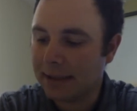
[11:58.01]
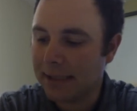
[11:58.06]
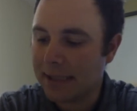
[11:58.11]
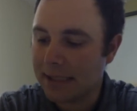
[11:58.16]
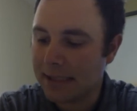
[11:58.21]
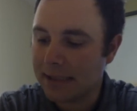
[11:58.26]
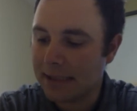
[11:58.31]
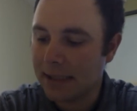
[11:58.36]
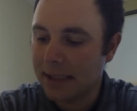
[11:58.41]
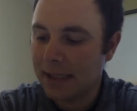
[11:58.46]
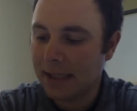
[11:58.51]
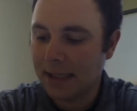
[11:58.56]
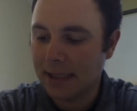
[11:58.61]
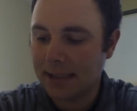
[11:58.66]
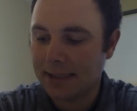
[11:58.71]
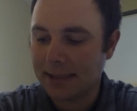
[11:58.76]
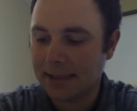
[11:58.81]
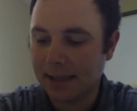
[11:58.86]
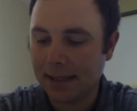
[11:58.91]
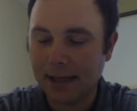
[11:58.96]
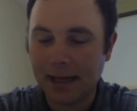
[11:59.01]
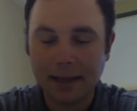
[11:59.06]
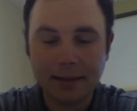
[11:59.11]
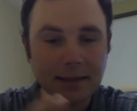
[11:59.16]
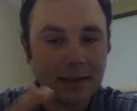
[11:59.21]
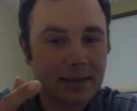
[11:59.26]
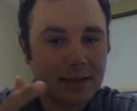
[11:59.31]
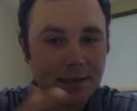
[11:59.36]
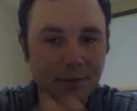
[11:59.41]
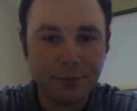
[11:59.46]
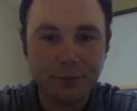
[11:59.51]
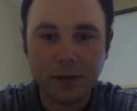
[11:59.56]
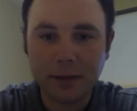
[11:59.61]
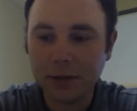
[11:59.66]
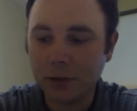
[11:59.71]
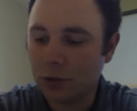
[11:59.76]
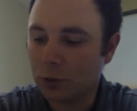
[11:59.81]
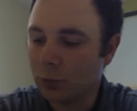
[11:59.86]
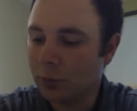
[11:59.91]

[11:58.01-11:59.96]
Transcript: list. I think it's a fun little